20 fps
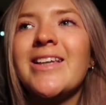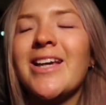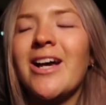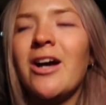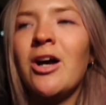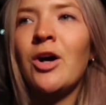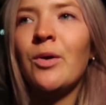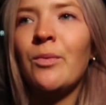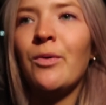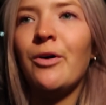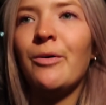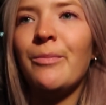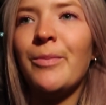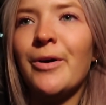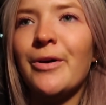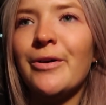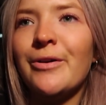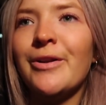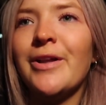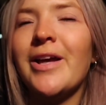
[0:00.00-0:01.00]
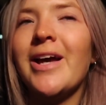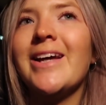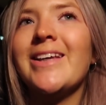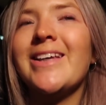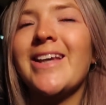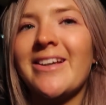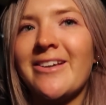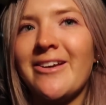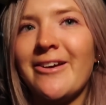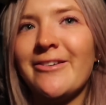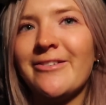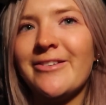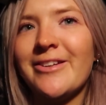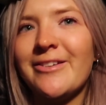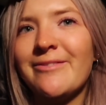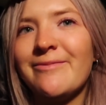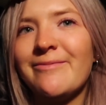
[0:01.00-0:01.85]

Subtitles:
get a hot water bottle and get cozy.